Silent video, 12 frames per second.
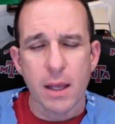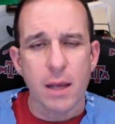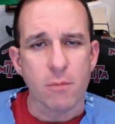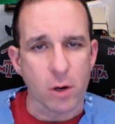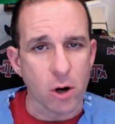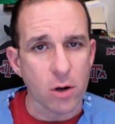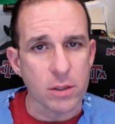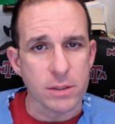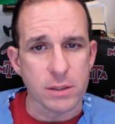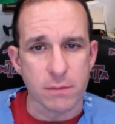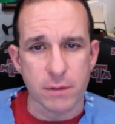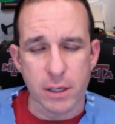Regardless
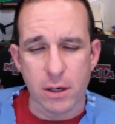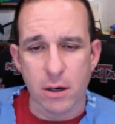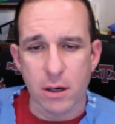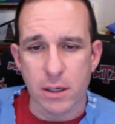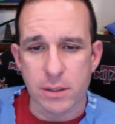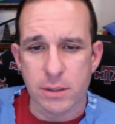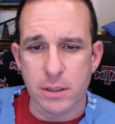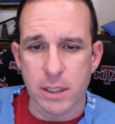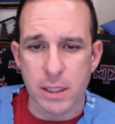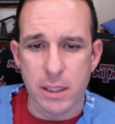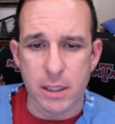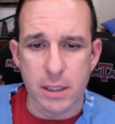of the cause,
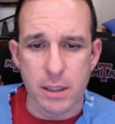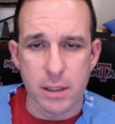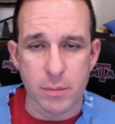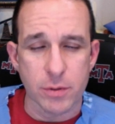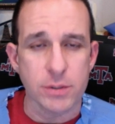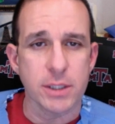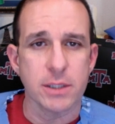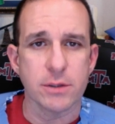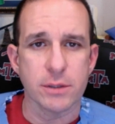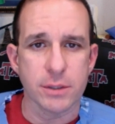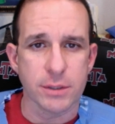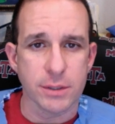the procedure
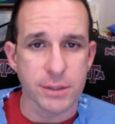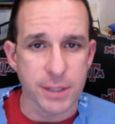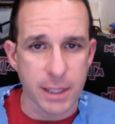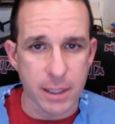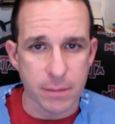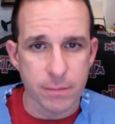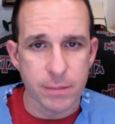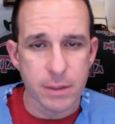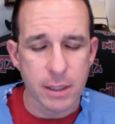is the same,